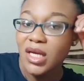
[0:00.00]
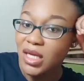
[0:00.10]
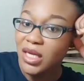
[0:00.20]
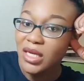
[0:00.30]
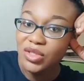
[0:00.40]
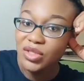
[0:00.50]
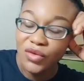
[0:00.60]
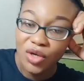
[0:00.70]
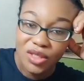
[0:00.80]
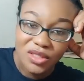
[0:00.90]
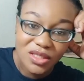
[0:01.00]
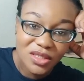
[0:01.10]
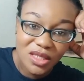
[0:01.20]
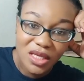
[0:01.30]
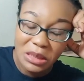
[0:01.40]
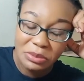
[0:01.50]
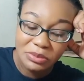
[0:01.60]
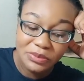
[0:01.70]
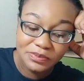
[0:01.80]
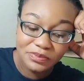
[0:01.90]
and of course,
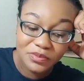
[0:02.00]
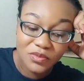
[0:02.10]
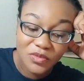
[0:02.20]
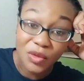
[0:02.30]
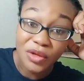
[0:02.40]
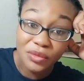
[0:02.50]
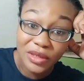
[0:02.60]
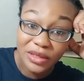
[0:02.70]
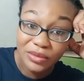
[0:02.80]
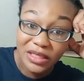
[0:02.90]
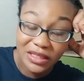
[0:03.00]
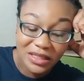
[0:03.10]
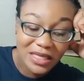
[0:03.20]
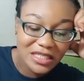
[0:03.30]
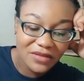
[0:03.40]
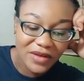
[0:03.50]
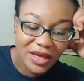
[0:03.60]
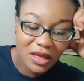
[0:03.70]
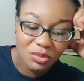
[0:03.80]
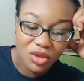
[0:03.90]
why you really need that
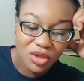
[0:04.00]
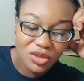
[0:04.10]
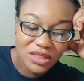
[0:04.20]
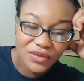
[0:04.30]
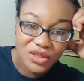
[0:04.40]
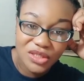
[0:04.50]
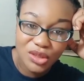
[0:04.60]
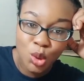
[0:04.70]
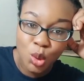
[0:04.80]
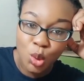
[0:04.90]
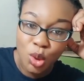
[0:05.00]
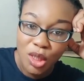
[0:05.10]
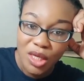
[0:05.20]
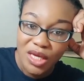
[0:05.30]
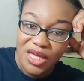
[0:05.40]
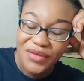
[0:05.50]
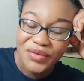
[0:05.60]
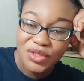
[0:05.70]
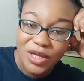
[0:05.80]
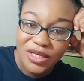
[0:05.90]
cervical mucus for. So, if
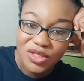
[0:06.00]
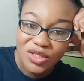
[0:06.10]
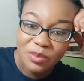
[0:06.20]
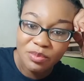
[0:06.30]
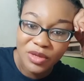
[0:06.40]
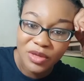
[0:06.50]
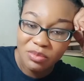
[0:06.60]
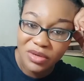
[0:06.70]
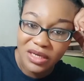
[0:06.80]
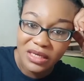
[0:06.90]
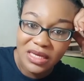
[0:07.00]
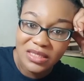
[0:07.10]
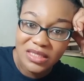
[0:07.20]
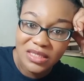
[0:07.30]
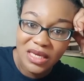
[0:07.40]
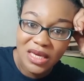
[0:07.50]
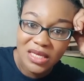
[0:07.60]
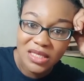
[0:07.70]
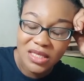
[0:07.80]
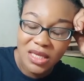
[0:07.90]
you're trying to get pregnant,
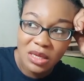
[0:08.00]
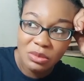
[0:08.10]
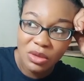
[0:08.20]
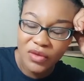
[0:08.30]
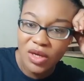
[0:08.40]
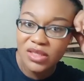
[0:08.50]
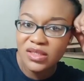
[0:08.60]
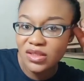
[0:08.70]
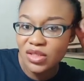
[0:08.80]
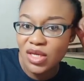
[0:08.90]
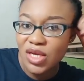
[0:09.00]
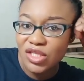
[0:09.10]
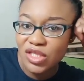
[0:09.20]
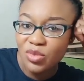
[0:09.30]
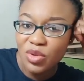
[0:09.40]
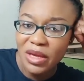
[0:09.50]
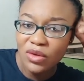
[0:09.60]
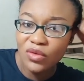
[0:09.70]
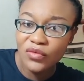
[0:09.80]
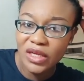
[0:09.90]
it's of course, some women
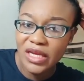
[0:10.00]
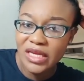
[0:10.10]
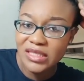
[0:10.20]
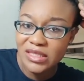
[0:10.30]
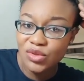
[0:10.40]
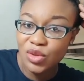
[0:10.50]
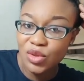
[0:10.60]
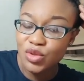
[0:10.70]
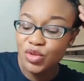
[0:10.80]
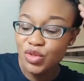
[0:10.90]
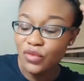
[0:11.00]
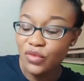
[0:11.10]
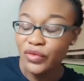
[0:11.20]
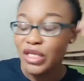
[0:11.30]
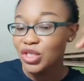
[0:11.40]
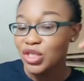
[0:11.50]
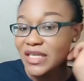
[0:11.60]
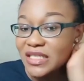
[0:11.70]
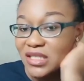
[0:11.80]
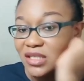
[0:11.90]
ovulate. You use ovulation
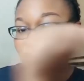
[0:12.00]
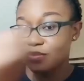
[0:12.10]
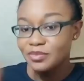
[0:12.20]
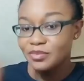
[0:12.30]
testing